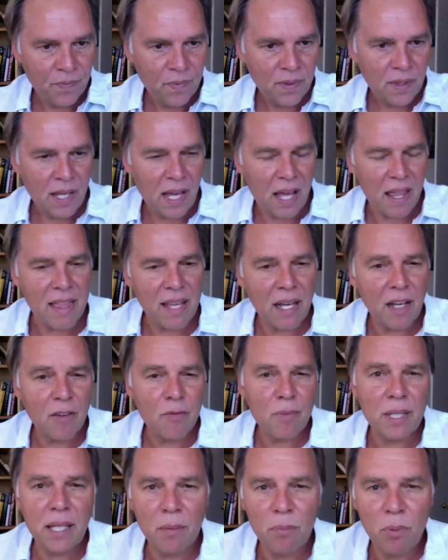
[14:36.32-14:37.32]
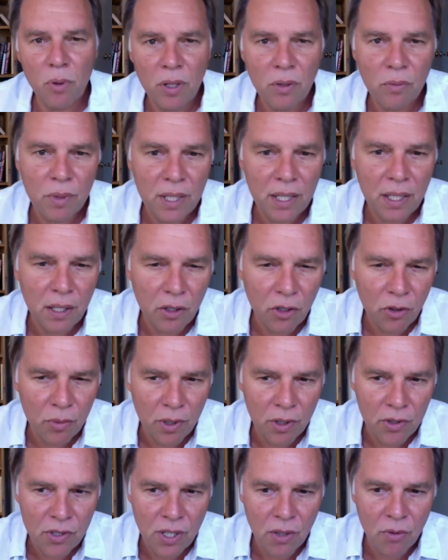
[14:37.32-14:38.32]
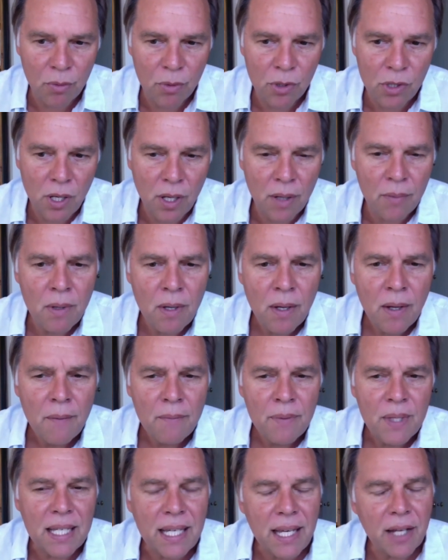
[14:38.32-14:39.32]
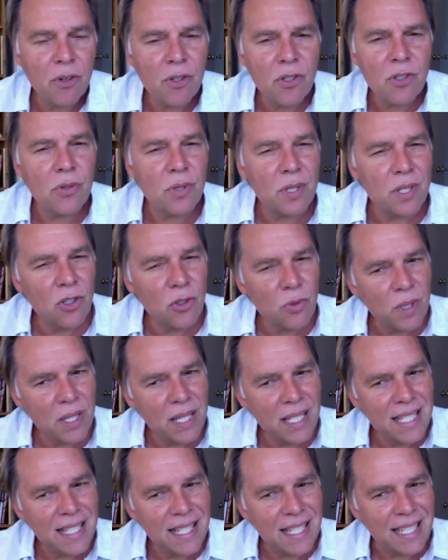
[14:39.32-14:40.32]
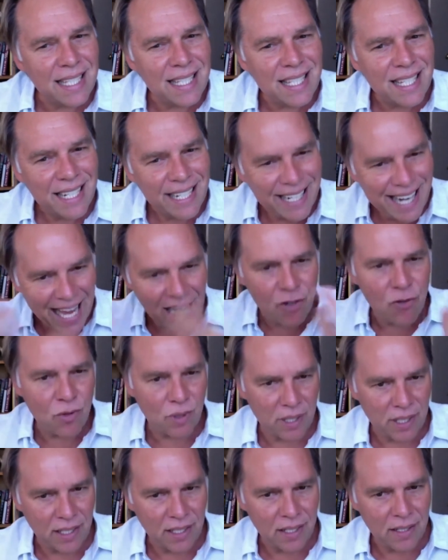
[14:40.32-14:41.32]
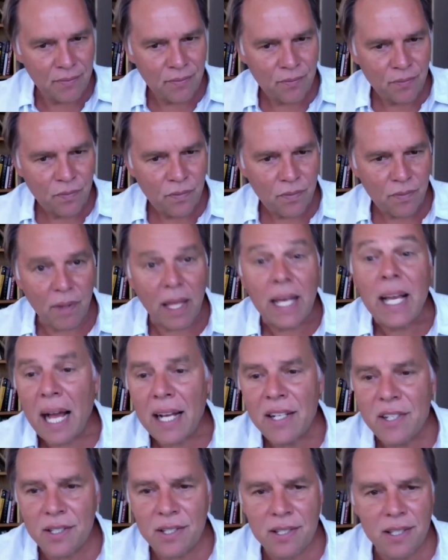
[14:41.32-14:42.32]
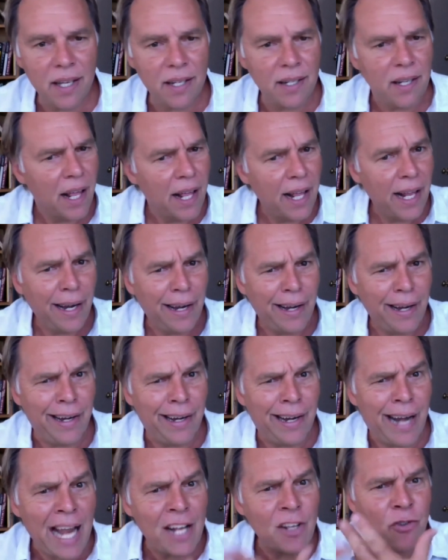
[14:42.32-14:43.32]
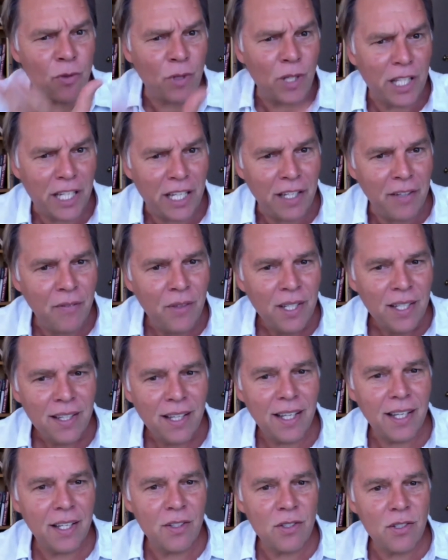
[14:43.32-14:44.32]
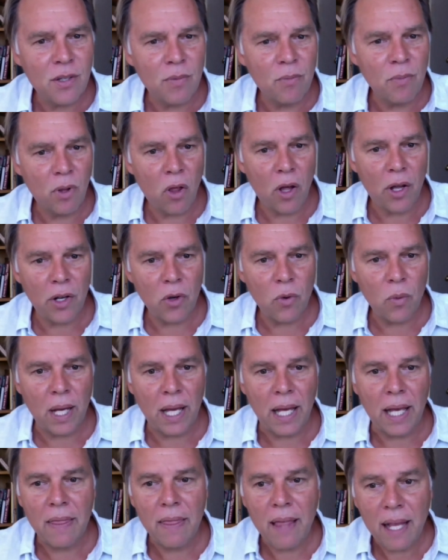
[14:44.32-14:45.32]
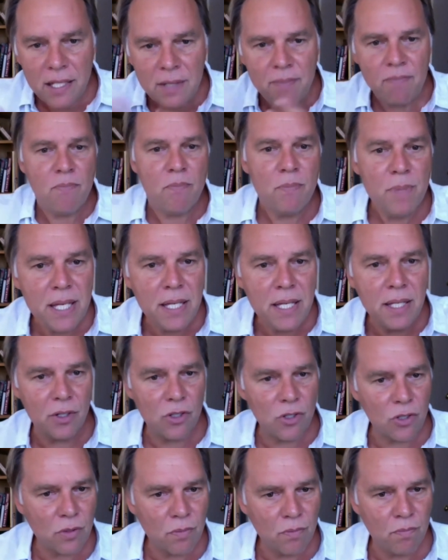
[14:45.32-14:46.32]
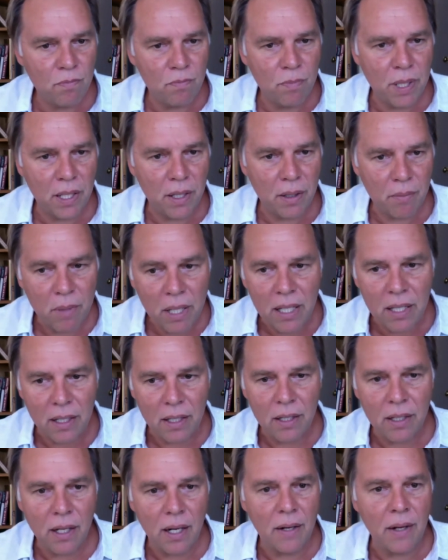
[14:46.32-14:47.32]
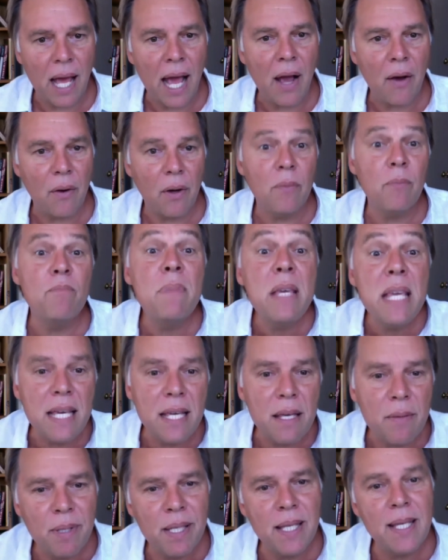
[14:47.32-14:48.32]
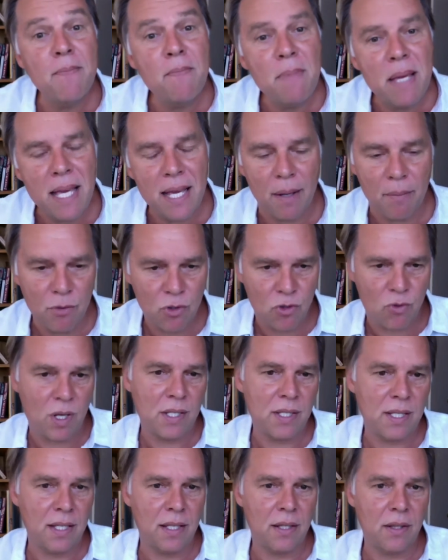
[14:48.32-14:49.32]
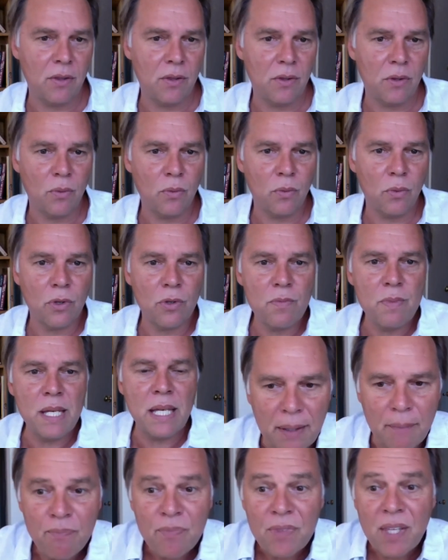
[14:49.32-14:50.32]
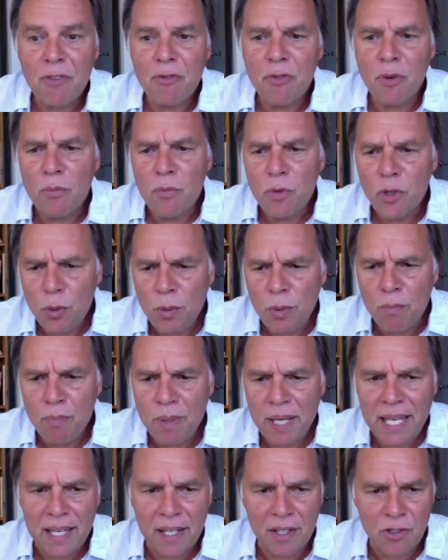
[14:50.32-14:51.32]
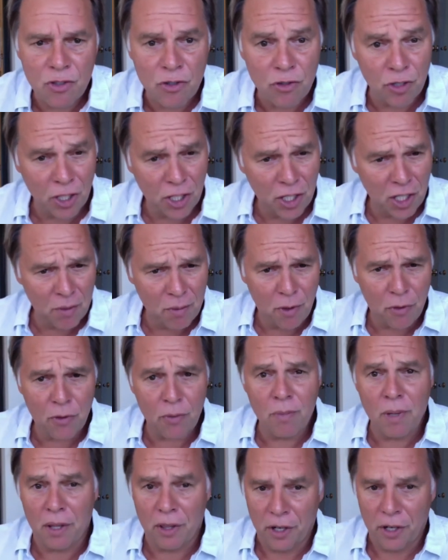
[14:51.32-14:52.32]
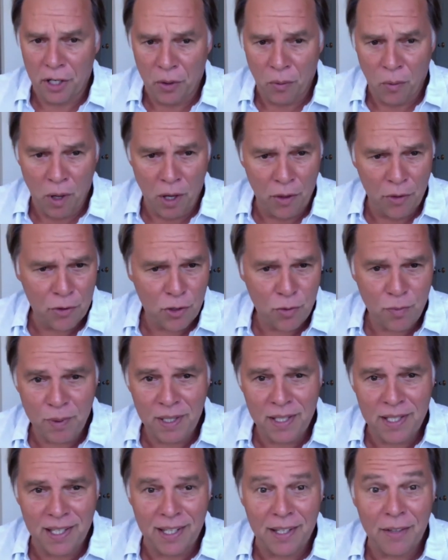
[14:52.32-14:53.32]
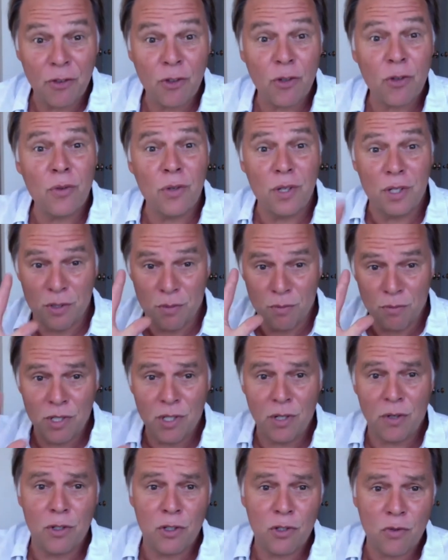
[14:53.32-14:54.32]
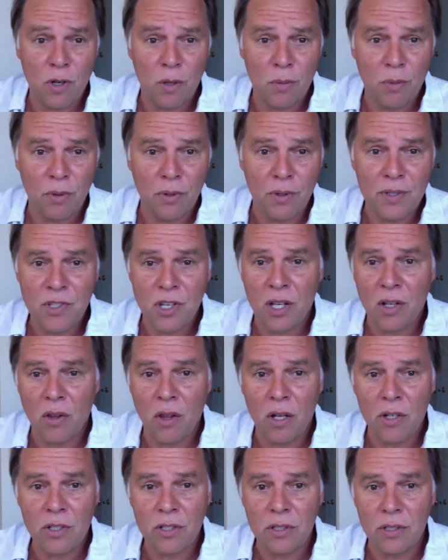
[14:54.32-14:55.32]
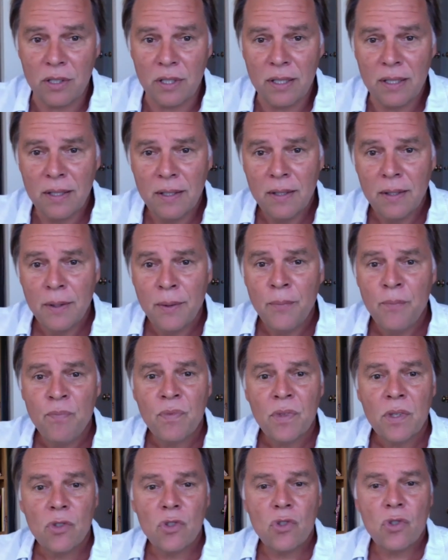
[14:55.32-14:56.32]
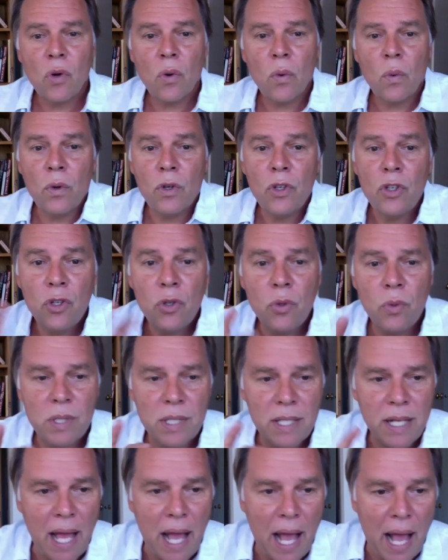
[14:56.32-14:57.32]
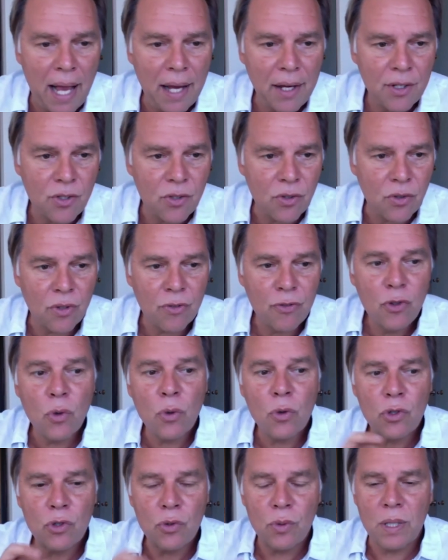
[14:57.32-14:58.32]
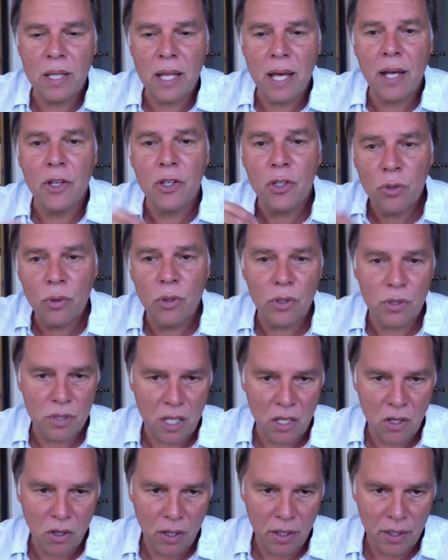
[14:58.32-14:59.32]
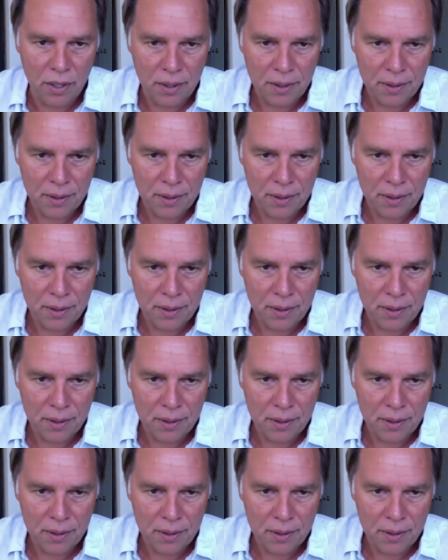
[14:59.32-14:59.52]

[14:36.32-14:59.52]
I think I've made that point really clear, but I'll say it one more time. The character is doing these things naturally, like I just said, naturally, like in some melodic way. That's me just being me, and how me being me, I'm stressing the word me. If a human being is thinking about their melody while they're speaking, they're in some serious trouble psychologically. So you as an actor, if you're doing that, you look psychotic.